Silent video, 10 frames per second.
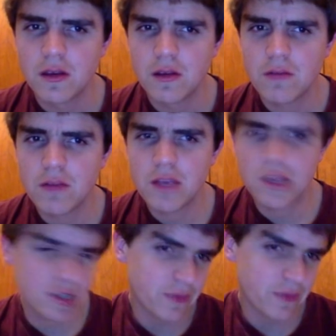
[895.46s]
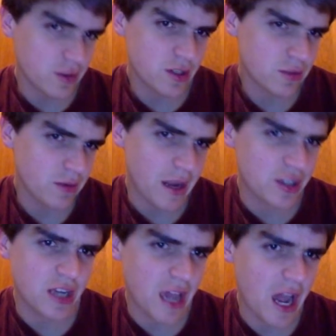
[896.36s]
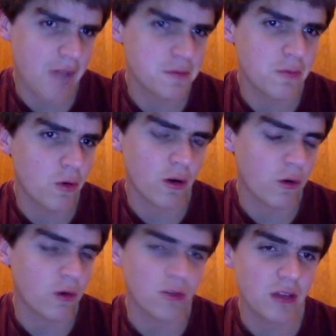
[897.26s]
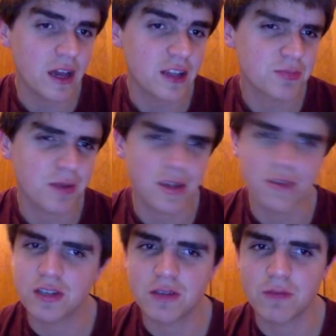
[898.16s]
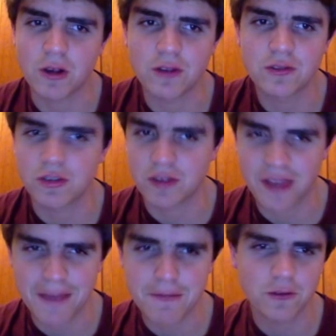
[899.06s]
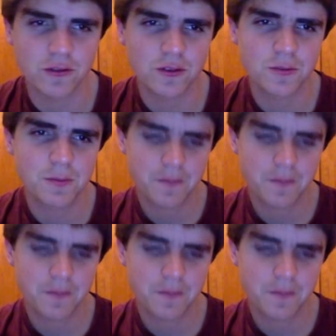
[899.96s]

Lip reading: We can just force this reaction to happen more or less by using, well, certain chemicals.